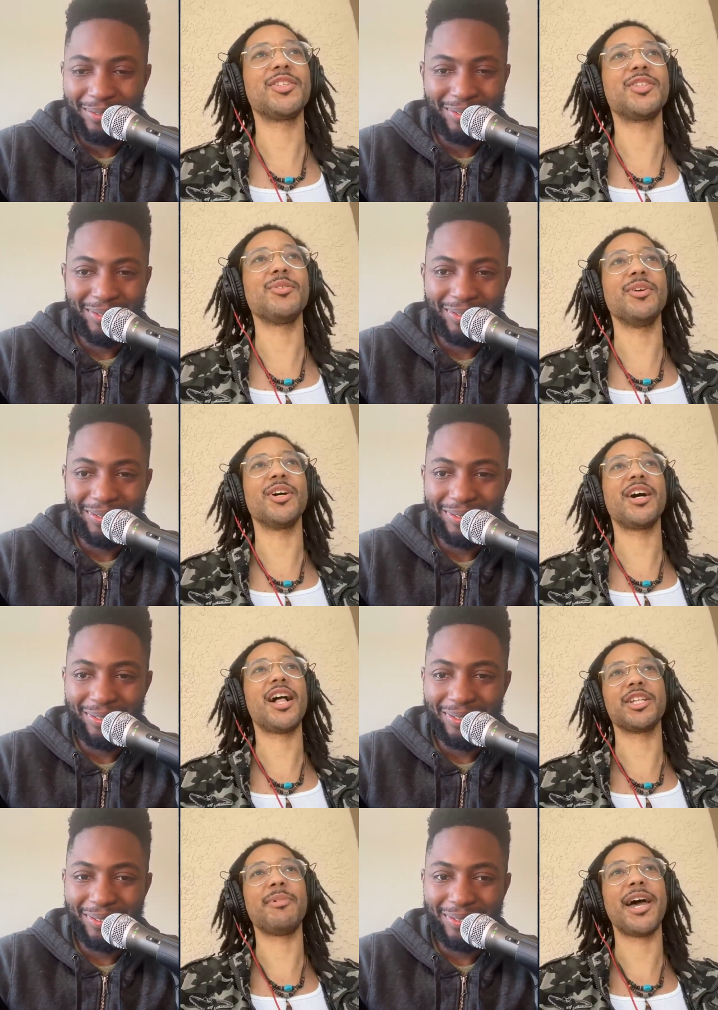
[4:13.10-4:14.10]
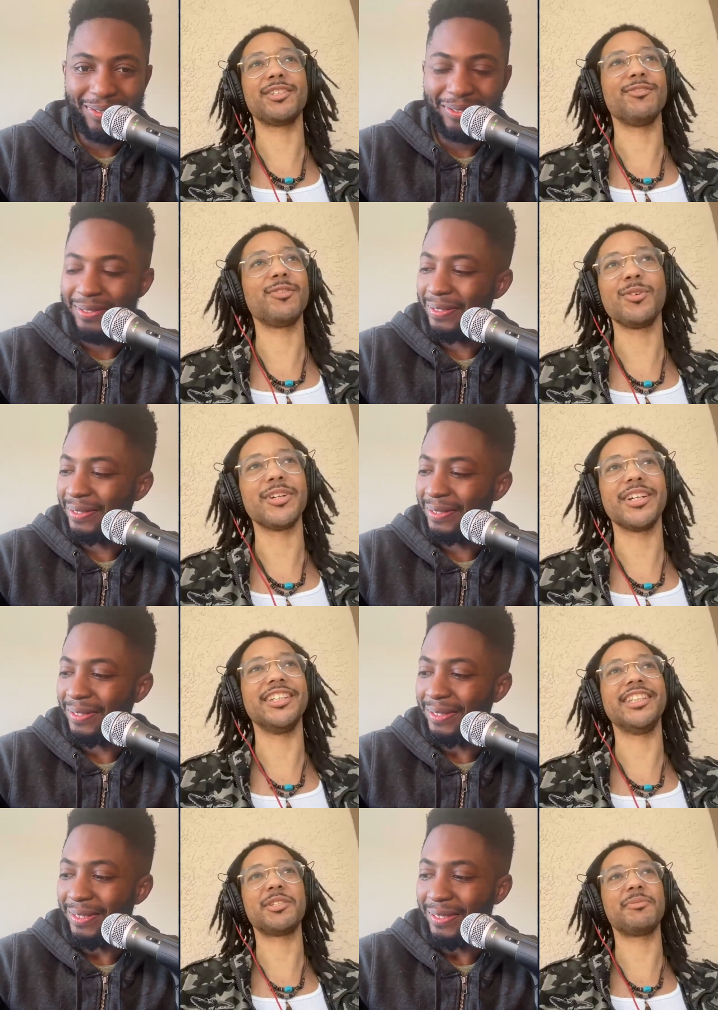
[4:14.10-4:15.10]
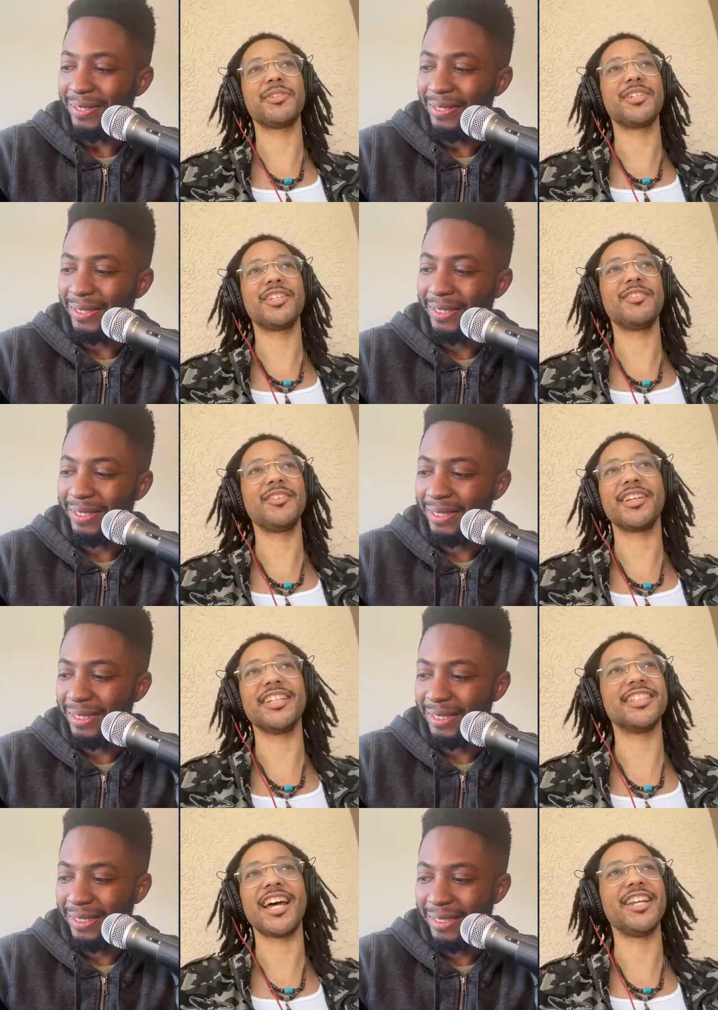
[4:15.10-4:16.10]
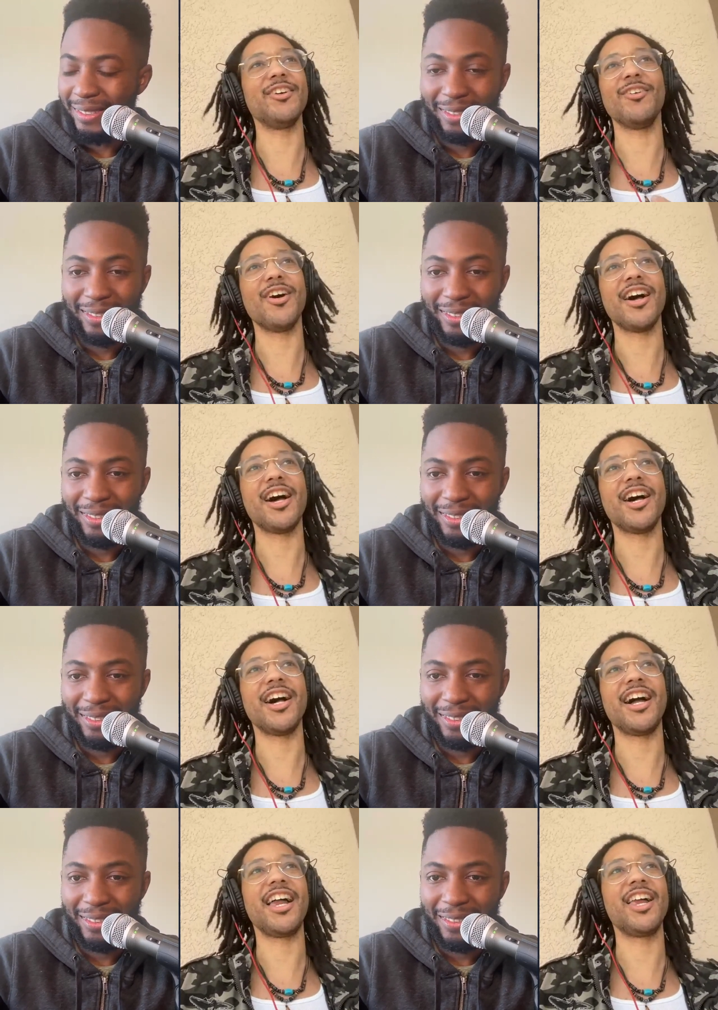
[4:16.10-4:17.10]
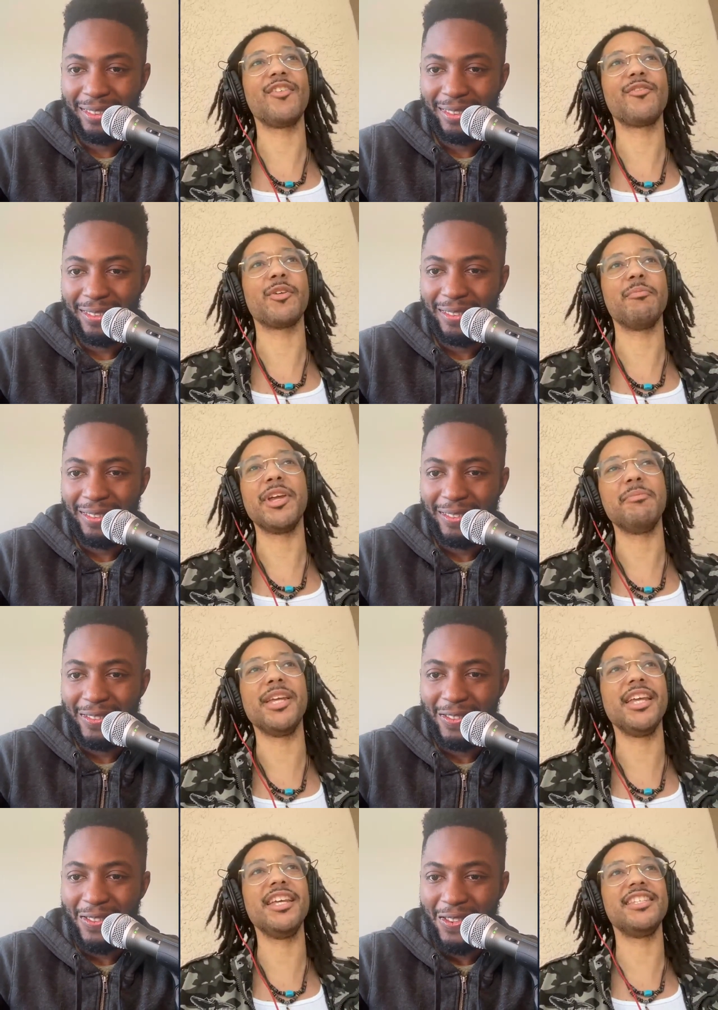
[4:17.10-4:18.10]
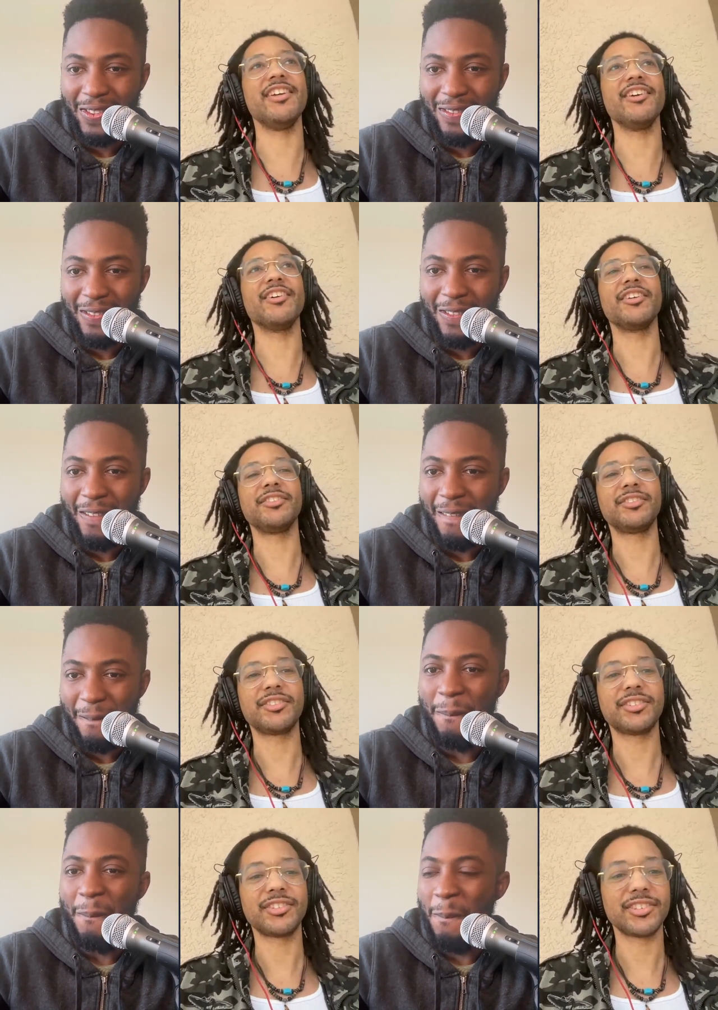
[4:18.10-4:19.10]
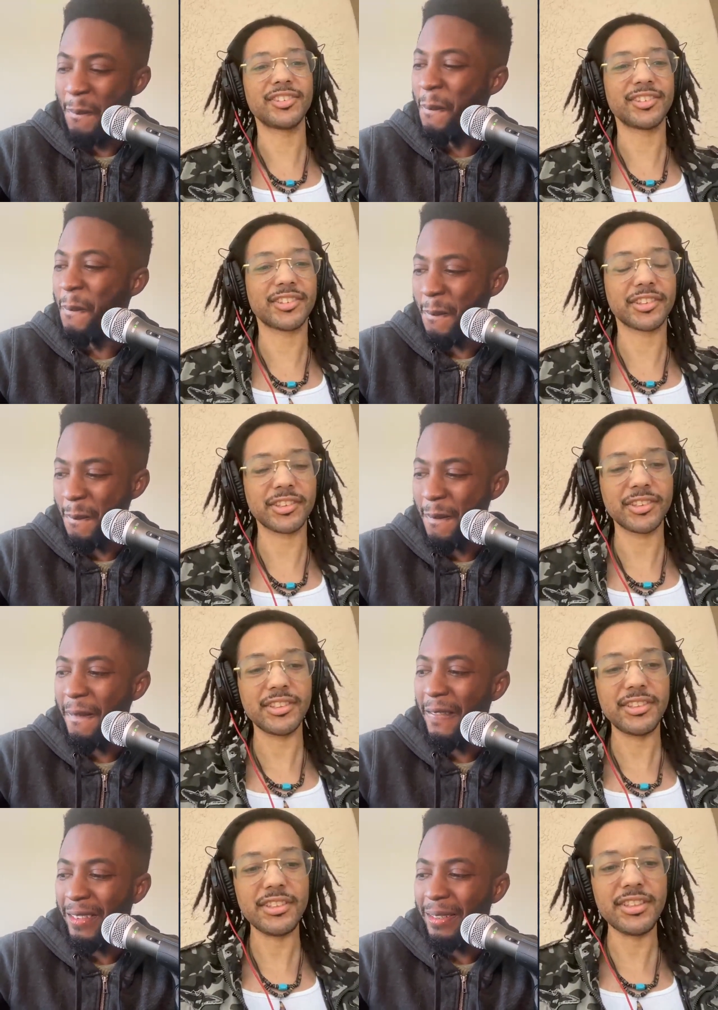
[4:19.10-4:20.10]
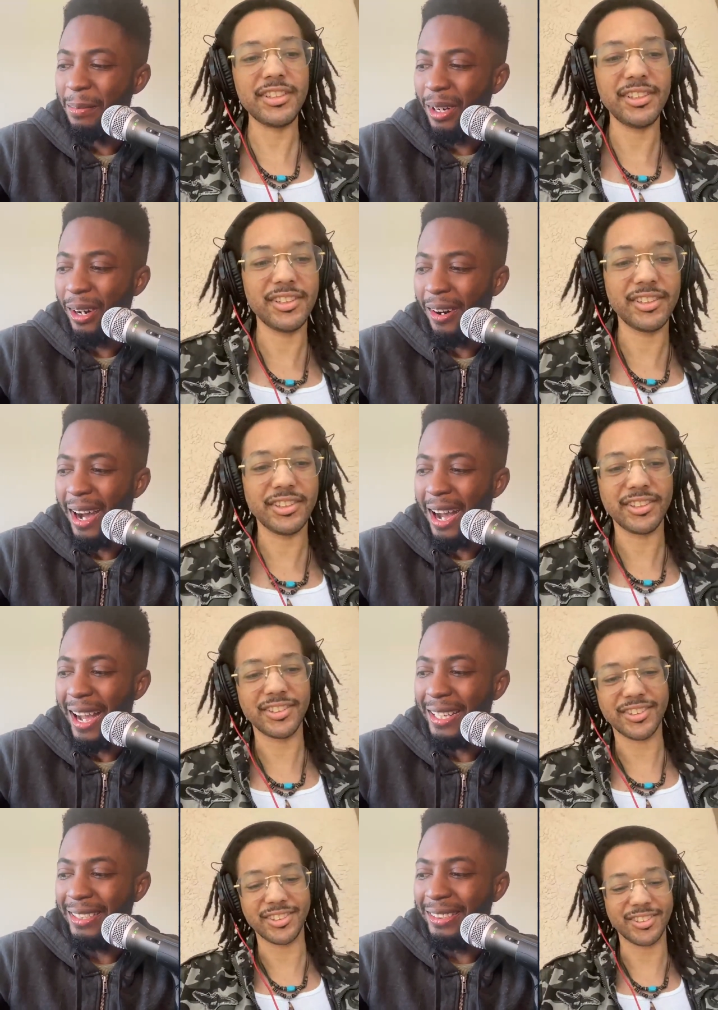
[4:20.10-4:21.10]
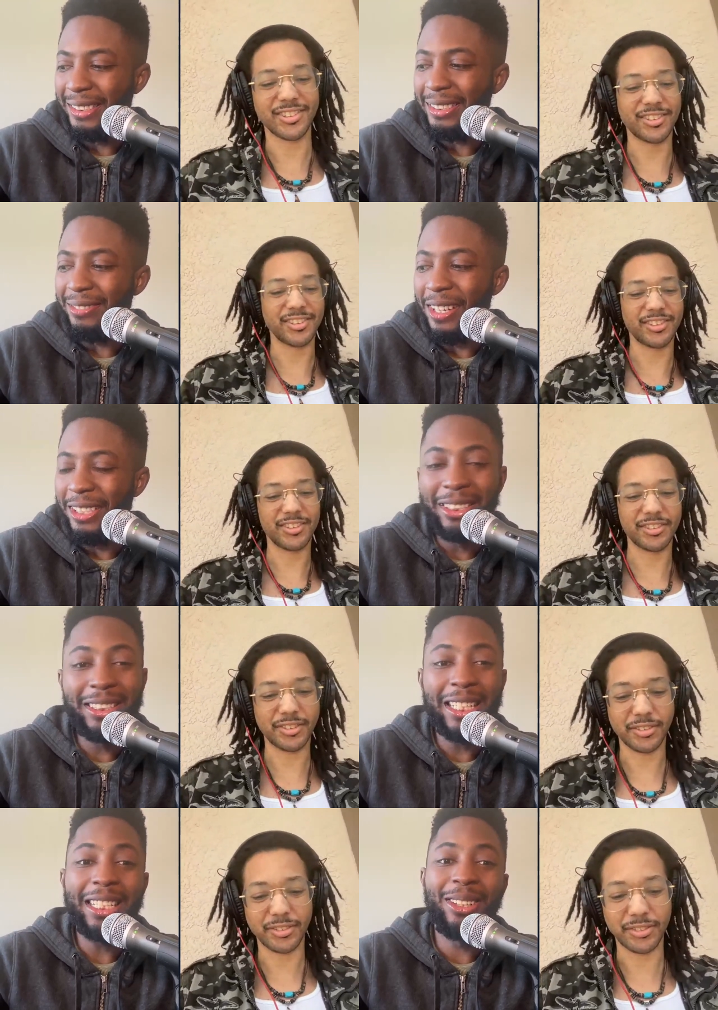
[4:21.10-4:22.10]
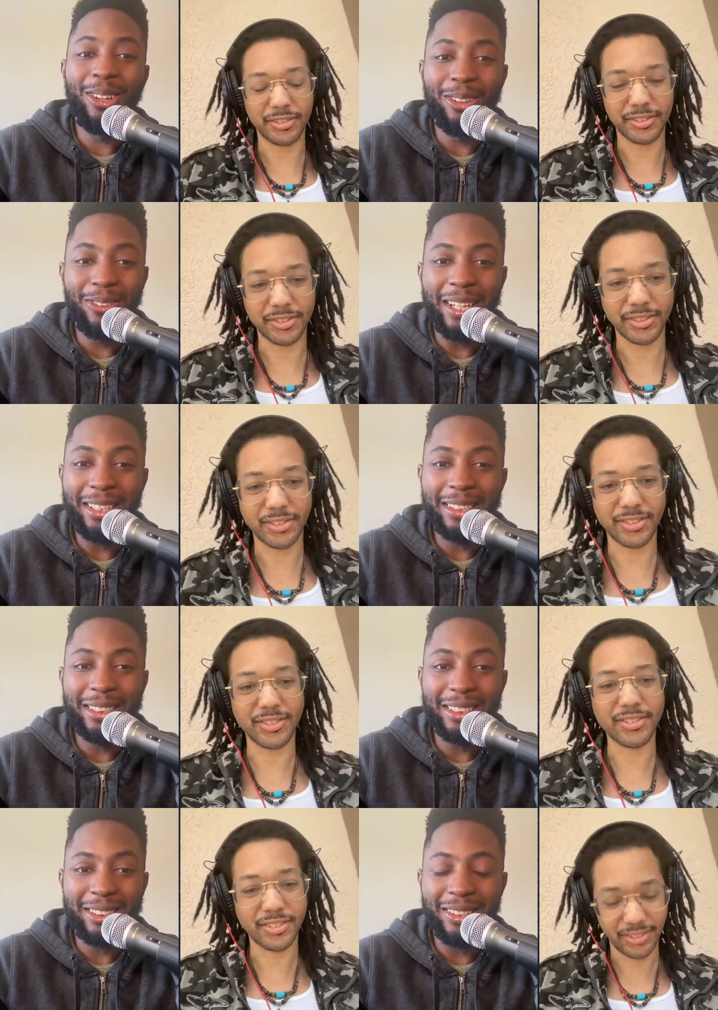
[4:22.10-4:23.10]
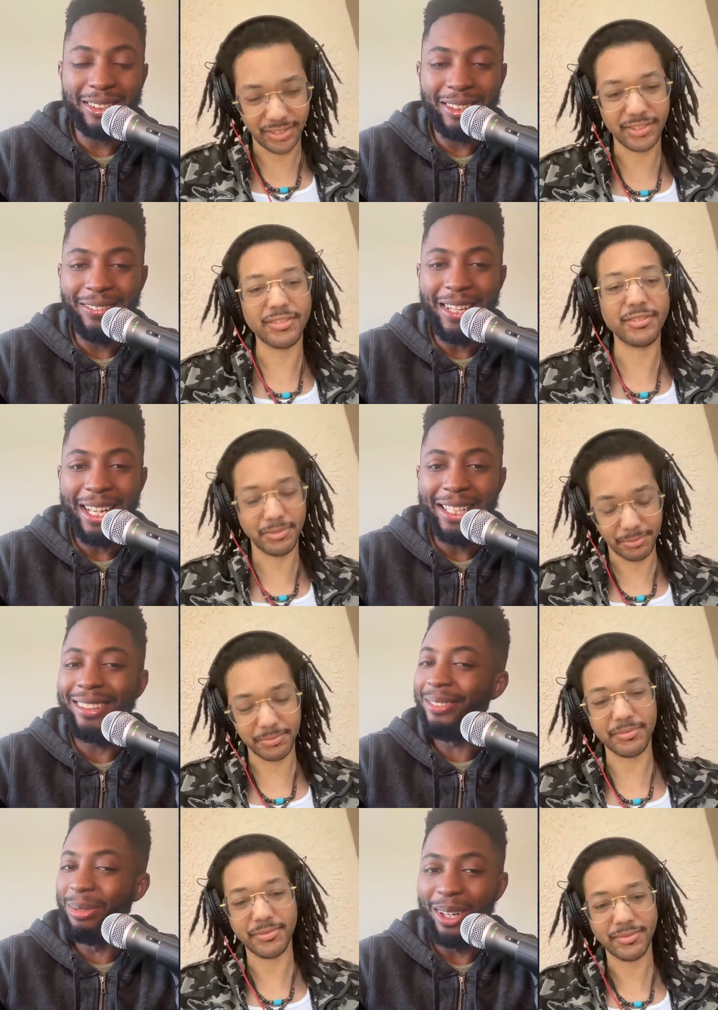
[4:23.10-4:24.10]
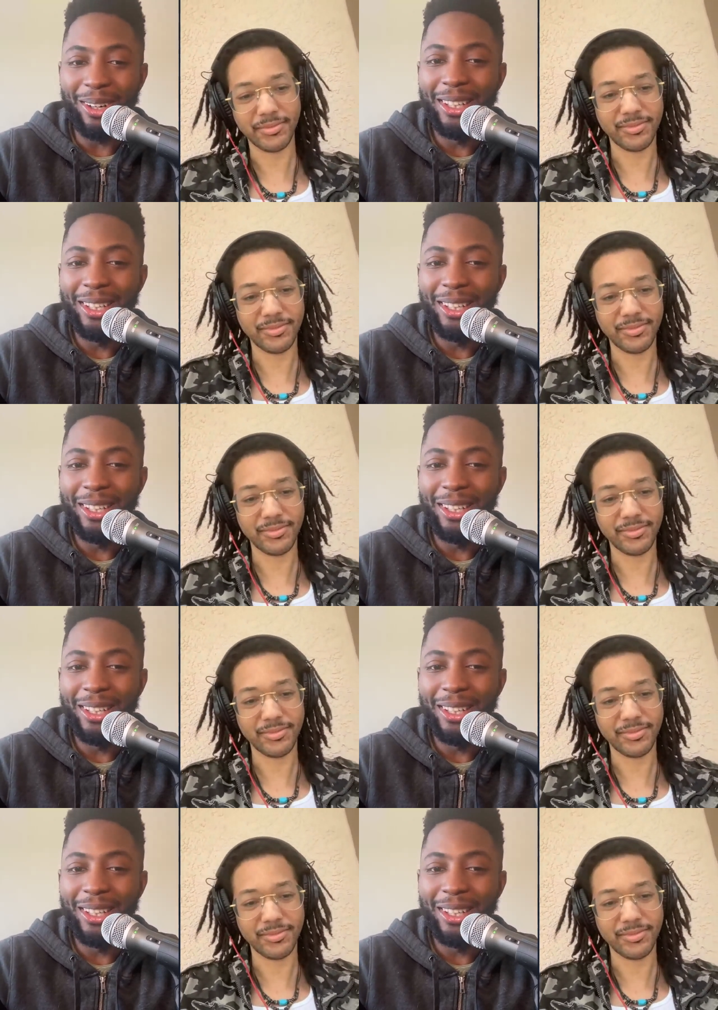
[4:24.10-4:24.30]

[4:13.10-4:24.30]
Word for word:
Speaker 1: to a college back to Florida just because I knew for me it'd be easier.
Speaker 2: Mm-hmm bro, dude, when you say cold weather is the trigger, man, mm-hmm. bro,